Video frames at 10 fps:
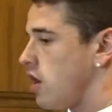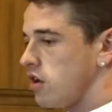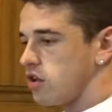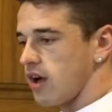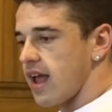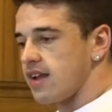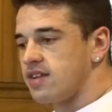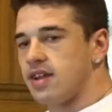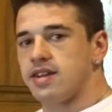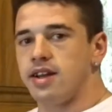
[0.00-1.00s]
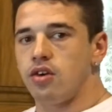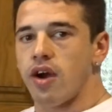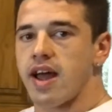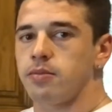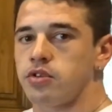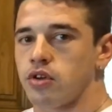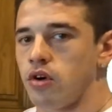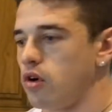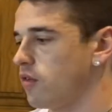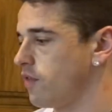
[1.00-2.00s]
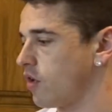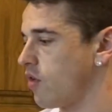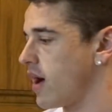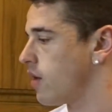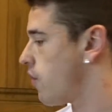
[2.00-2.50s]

So I get 60 grams of ground of